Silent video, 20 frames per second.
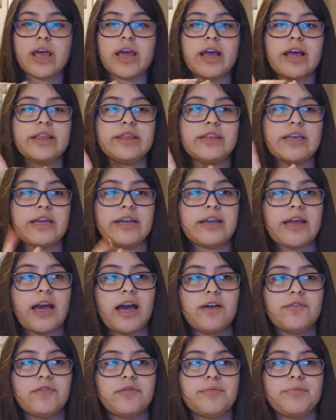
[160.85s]
and then
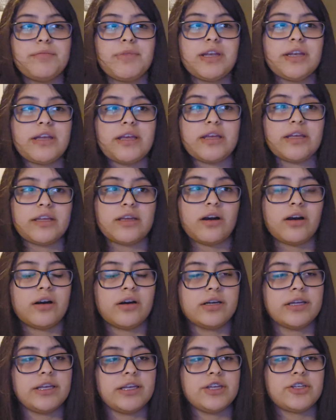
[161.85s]
have a minute
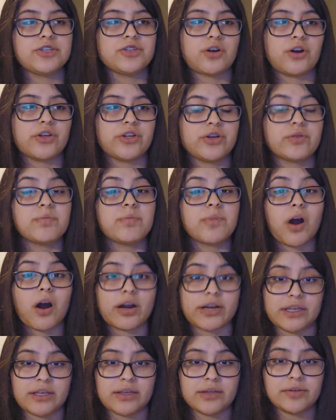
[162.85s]
each on your
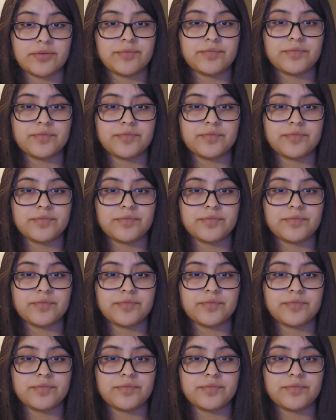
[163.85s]
body.